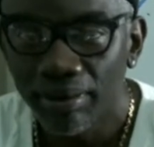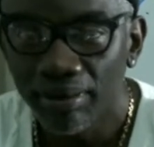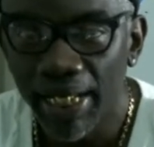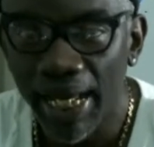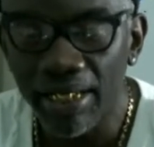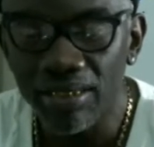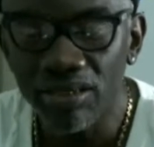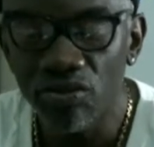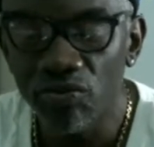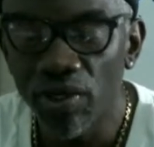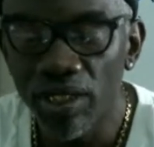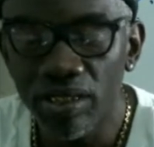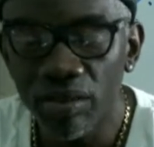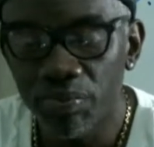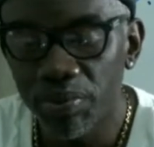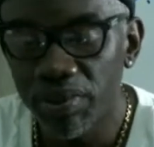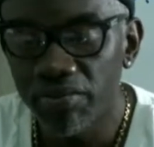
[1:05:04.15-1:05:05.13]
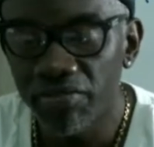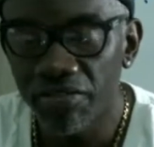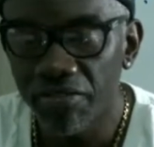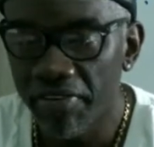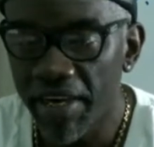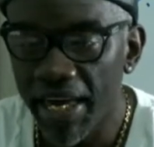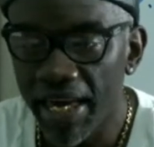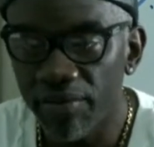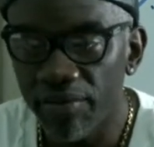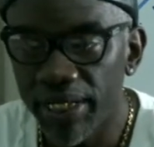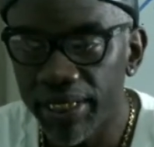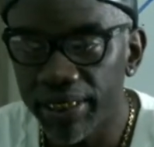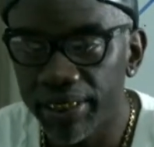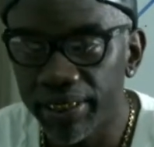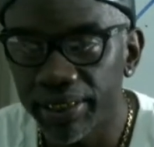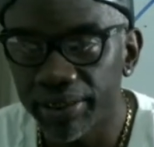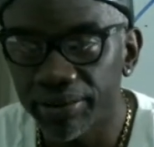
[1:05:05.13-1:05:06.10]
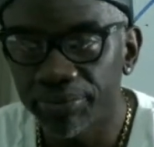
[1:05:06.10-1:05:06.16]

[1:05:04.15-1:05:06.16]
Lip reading: That's the recipe for fat right there.